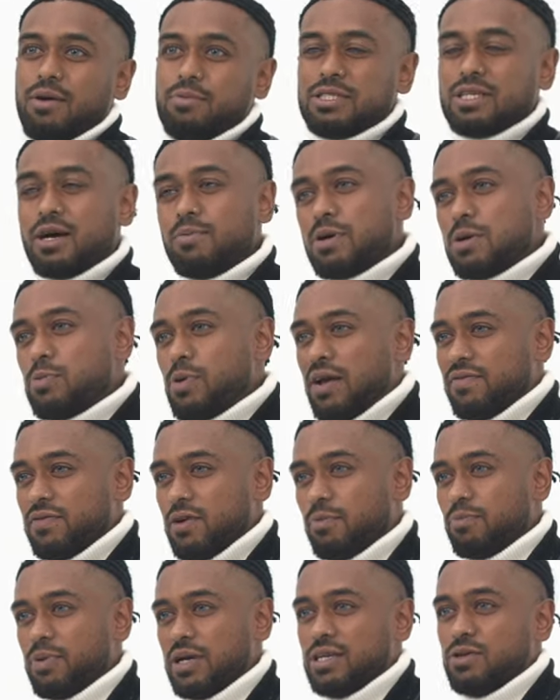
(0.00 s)
I mean, some people have
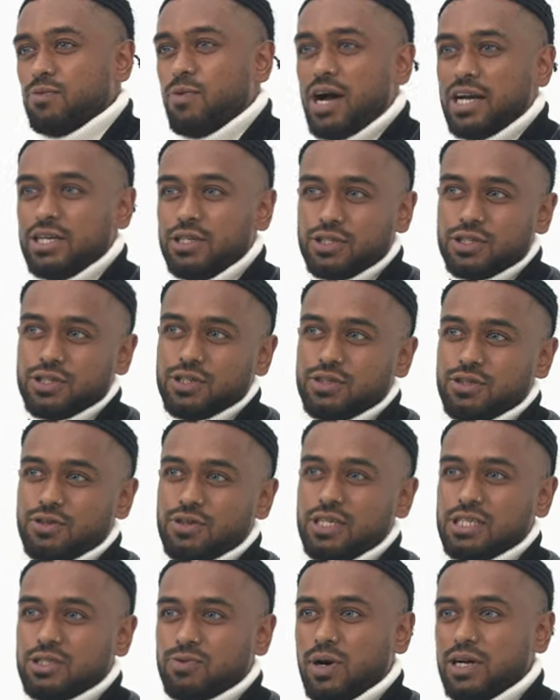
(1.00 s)
the opinion why you should do
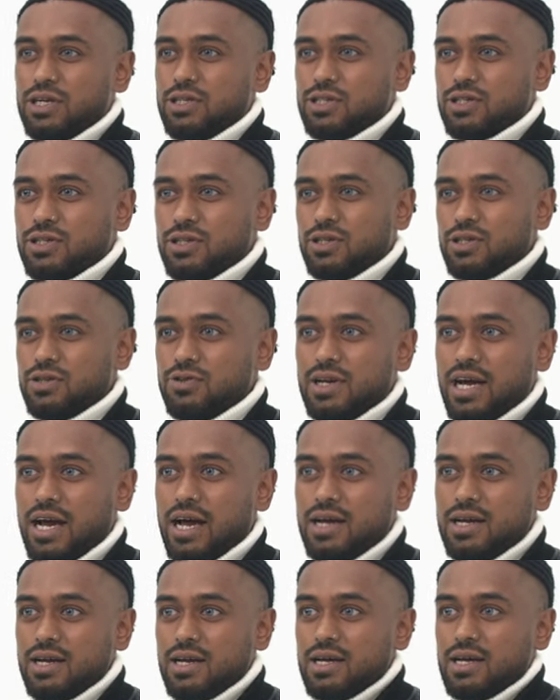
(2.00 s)
this, why you shouldn't do
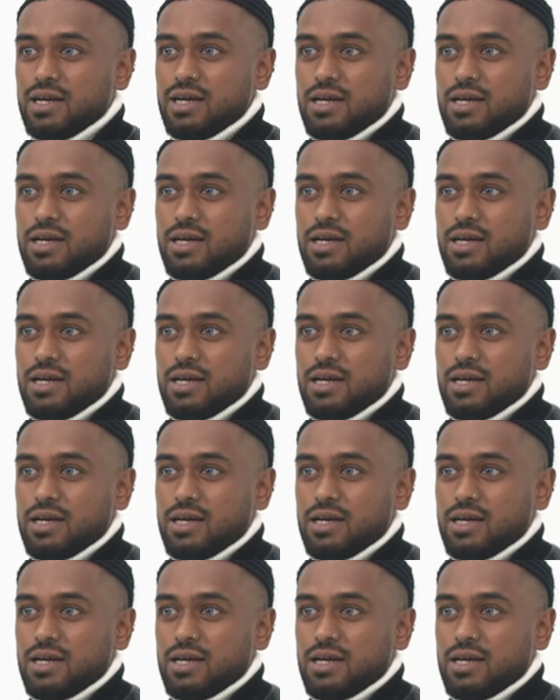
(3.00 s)
that.